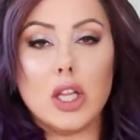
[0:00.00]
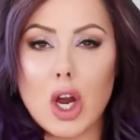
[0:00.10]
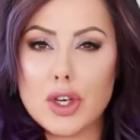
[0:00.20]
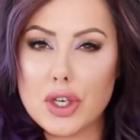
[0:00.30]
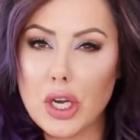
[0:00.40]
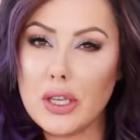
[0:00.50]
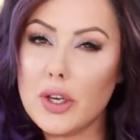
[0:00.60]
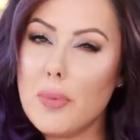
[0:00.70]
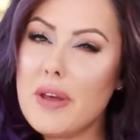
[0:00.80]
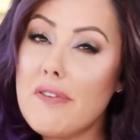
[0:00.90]
larger, a
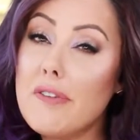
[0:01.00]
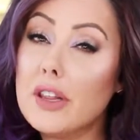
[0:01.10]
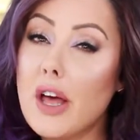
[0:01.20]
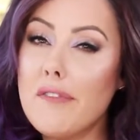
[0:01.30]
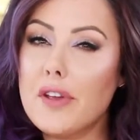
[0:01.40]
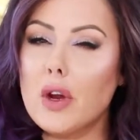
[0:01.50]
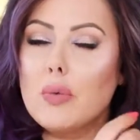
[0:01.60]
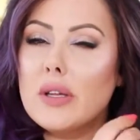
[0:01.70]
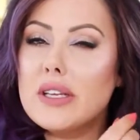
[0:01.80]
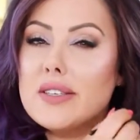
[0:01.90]
little bit fluffier,
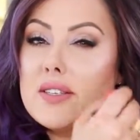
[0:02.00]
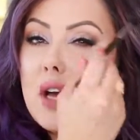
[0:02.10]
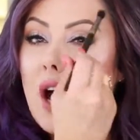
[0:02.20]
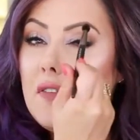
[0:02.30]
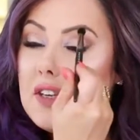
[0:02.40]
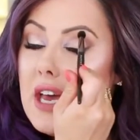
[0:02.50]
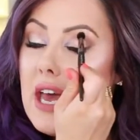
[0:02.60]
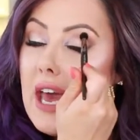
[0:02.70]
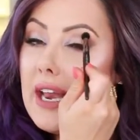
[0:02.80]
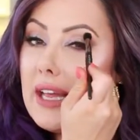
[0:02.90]
and really soft,
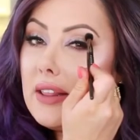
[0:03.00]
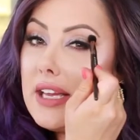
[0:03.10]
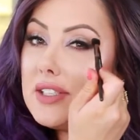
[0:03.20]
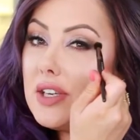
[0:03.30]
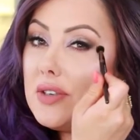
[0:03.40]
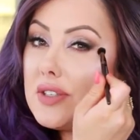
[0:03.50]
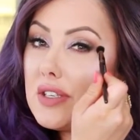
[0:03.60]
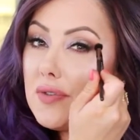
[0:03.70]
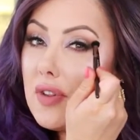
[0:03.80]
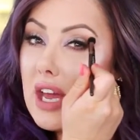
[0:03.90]
and I like to use
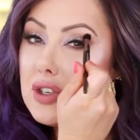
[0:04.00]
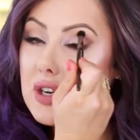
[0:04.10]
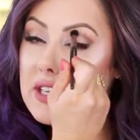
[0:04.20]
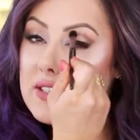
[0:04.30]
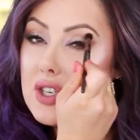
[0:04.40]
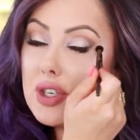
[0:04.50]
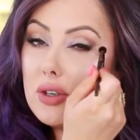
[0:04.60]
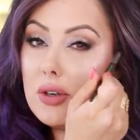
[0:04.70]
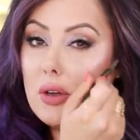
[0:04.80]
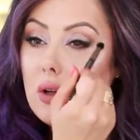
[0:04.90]
this for that
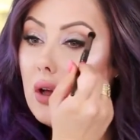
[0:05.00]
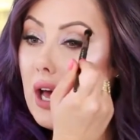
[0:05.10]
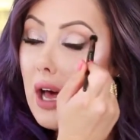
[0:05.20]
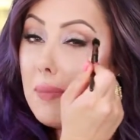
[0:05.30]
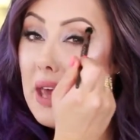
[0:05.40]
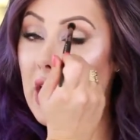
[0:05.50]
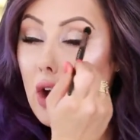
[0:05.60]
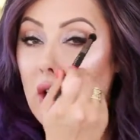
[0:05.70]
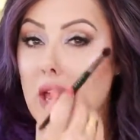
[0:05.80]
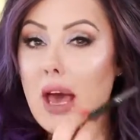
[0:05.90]
transitional
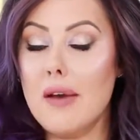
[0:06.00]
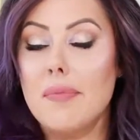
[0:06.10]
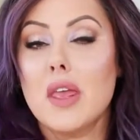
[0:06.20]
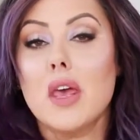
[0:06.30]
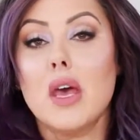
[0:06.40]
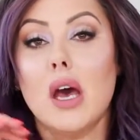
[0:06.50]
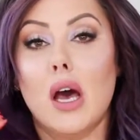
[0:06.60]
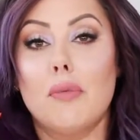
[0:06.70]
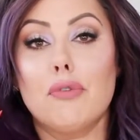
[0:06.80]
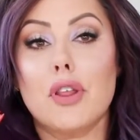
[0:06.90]
area.
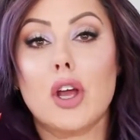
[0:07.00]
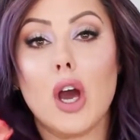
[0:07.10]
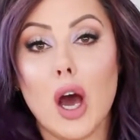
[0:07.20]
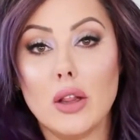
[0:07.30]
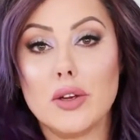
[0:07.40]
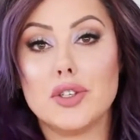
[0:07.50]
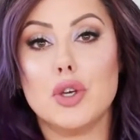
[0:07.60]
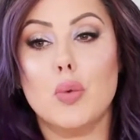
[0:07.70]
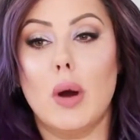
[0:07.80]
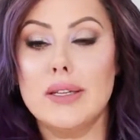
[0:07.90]
For the colors,
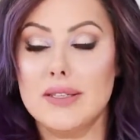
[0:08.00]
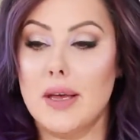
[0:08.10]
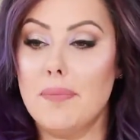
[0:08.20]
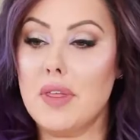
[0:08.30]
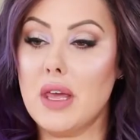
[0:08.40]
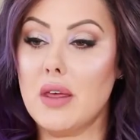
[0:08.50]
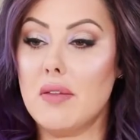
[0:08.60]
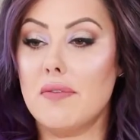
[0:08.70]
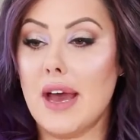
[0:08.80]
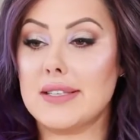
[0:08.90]
you want
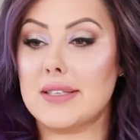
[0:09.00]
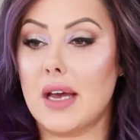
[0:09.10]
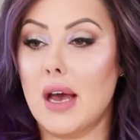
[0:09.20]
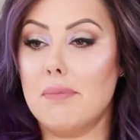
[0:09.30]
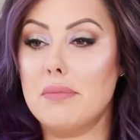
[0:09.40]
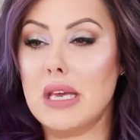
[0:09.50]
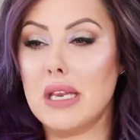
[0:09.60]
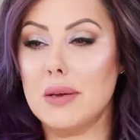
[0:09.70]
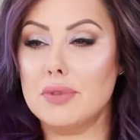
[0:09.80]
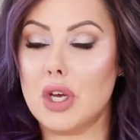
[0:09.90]
something that's a
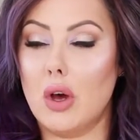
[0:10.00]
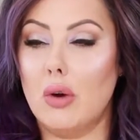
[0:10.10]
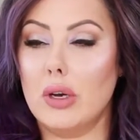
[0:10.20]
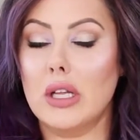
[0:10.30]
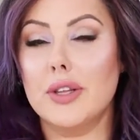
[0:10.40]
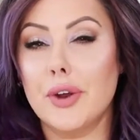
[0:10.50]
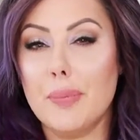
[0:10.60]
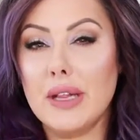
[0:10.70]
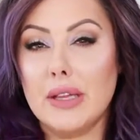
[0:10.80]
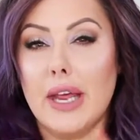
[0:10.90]
medium tone, a little
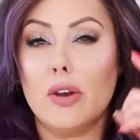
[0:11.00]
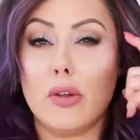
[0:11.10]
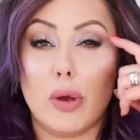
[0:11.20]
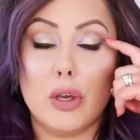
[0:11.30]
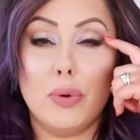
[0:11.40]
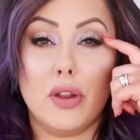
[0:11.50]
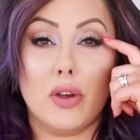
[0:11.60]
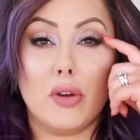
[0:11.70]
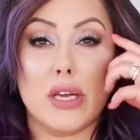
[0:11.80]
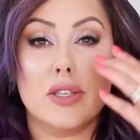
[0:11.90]
bit lighter than what you put in
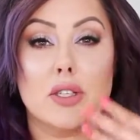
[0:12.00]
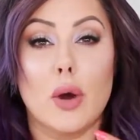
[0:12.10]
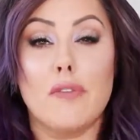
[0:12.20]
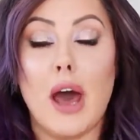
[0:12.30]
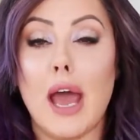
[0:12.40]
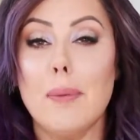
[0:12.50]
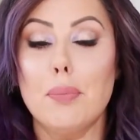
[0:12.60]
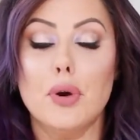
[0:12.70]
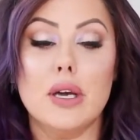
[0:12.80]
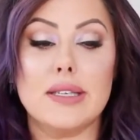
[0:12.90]
the crease. So if I
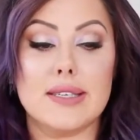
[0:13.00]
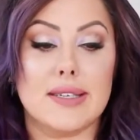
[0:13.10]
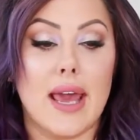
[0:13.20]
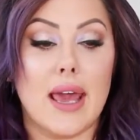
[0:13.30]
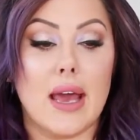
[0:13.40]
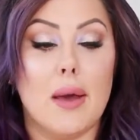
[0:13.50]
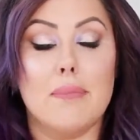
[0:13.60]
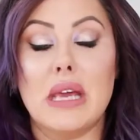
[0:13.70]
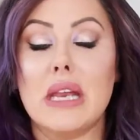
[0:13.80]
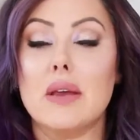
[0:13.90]
put, say, a
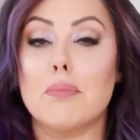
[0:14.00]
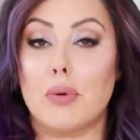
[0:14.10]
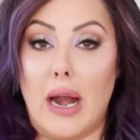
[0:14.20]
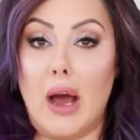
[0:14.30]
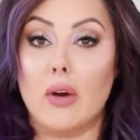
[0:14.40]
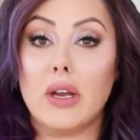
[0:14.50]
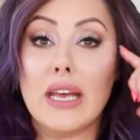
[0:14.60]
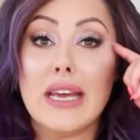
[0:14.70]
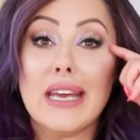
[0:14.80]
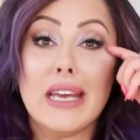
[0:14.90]
medium
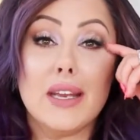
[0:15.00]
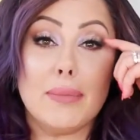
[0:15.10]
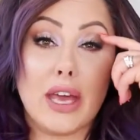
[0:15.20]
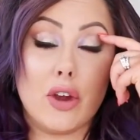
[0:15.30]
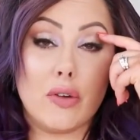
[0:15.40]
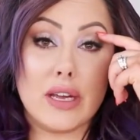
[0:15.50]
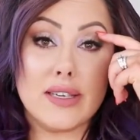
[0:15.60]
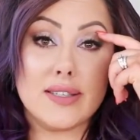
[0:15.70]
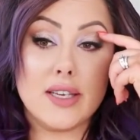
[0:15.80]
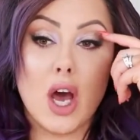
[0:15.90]
brown in my
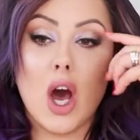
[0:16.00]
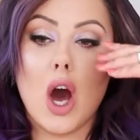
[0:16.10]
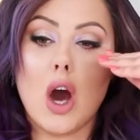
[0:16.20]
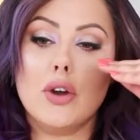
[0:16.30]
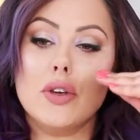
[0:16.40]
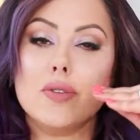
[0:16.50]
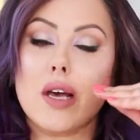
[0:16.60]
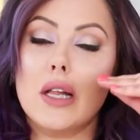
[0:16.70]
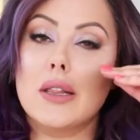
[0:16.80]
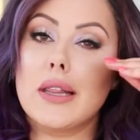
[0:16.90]
crease, I'll use
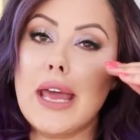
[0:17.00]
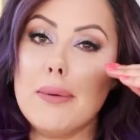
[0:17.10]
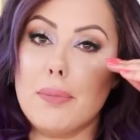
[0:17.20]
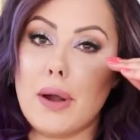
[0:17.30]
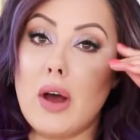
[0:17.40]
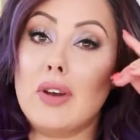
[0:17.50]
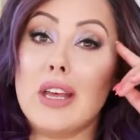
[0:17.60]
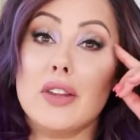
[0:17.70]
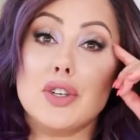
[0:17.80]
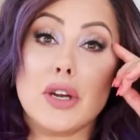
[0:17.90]
a light brown
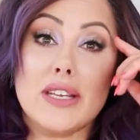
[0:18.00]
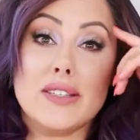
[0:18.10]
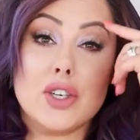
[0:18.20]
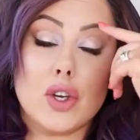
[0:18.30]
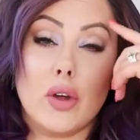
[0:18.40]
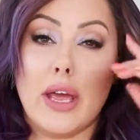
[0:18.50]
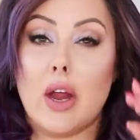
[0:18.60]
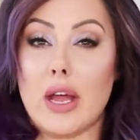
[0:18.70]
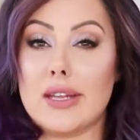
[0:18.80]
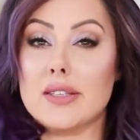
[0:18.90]
in the transitional
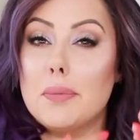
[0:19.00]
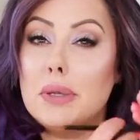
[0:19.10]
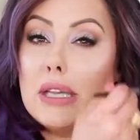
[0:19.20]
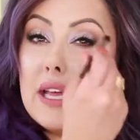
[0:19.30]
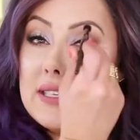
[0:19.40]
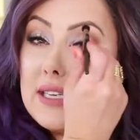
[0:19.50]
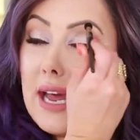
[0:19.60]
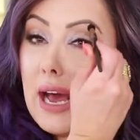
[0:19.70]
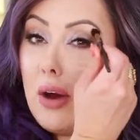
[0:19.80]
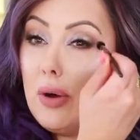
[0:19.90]
area to blend
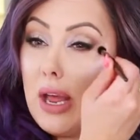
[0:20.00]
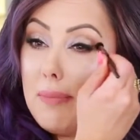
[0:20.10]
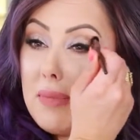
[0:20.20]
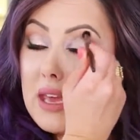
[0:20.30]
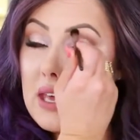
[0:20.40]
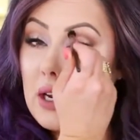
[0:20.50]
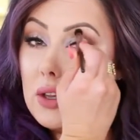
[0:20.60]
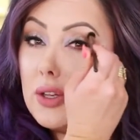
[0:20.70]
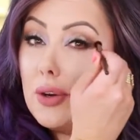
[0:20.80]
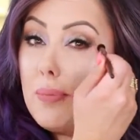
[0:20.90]
it out and make it a
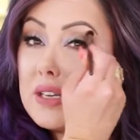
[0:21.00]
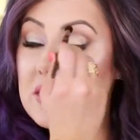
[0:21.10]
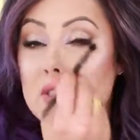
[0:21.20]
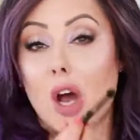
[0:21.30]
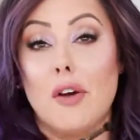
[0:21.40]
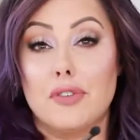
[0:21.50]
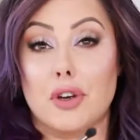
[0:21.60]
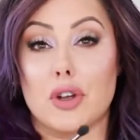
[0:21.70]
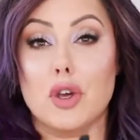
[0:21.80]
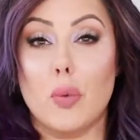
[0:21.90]
little bit
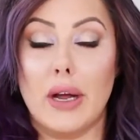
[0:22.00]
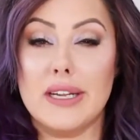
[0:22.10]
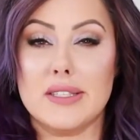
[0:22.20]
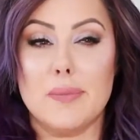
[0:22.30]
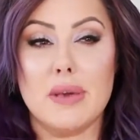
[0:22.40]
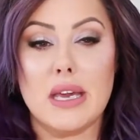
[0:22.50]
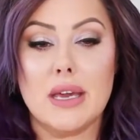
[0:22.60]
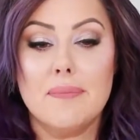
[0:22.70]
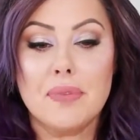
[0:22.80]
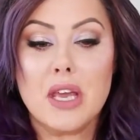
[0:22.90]
softer. You want it to
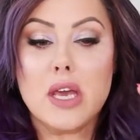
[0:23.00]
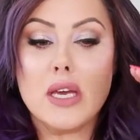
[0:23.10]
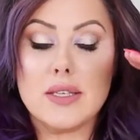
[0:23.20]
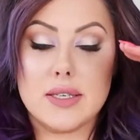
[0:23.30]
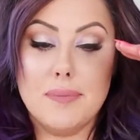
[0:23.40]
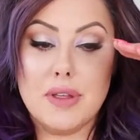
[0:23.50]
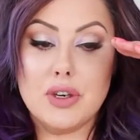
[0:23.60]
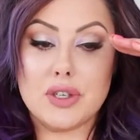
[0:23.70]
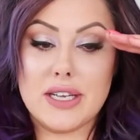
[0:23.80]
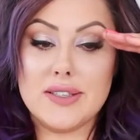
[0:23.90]
be
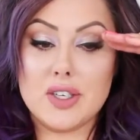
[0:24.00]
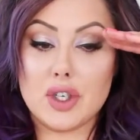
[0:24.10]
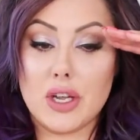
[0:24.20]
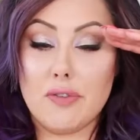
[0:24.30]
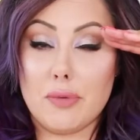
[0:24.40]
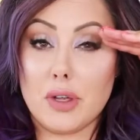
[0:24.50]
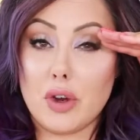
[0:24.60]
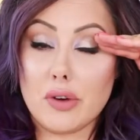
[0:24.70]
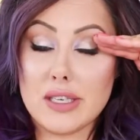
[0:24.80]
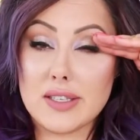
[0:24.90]
something transitioning from the
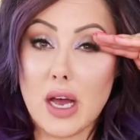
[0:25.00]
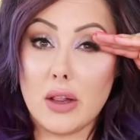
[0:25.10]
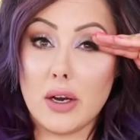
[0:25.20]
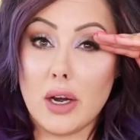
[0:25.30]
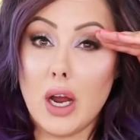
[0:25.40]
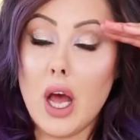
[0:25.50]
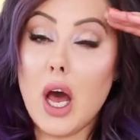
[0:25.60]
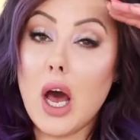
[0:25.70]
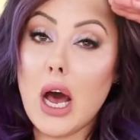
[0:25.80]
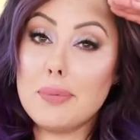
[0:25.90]
crease color
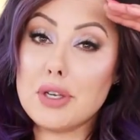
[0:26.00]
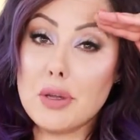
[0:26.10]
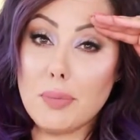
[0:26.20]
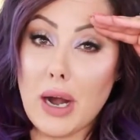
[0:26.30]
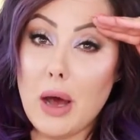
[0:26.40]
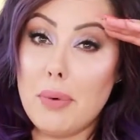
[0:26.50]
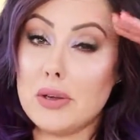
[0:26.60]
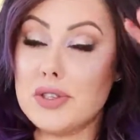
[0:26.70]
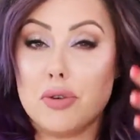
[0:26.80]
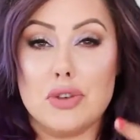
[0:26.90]
up to the brow
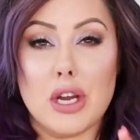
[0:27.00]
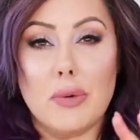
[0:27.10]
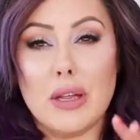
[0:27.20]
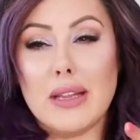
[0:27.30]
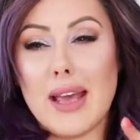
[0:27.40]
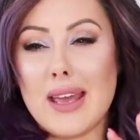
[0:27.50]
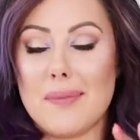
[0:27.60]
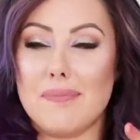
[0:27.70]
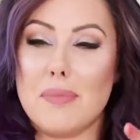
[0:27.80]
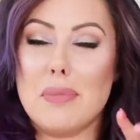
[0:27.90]
bone. So generally
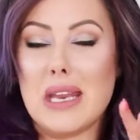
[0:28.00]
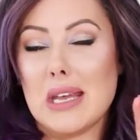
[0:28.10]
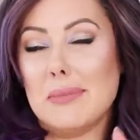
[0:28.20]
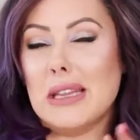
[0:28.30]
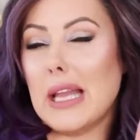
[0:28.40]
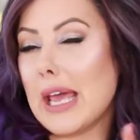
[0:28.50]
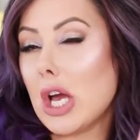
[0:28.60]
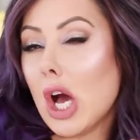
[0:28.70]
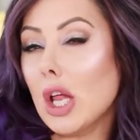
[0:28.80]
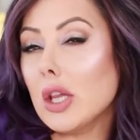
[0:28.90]
like medium
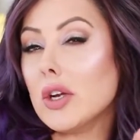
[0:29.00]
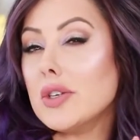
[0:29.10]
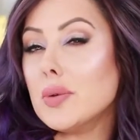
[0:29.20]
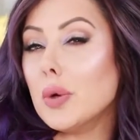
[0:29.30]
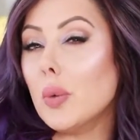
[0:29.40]
light colors